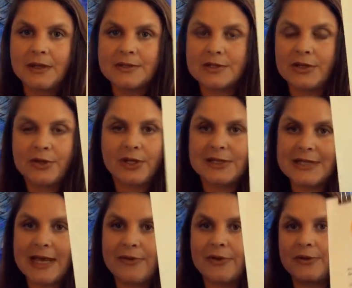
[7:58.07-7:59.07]
So you can
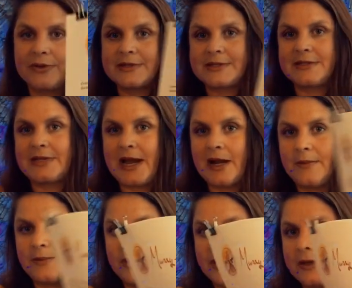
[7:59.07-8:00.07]
download this entire
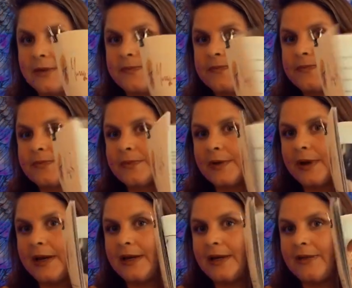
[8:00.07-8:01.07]
book.
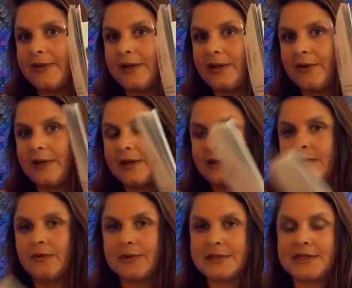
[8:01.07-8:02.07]
All right? And then you
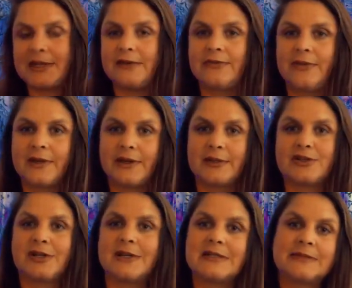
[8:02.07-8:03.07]
can receive the
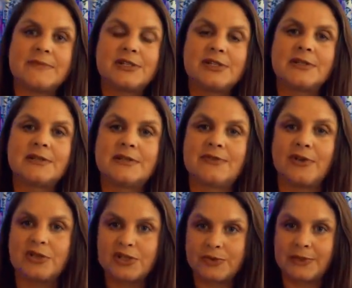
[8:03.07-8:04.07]
transmissions
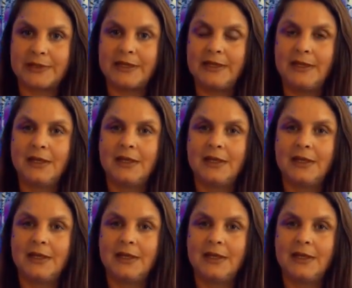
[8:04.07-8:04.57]
virtually.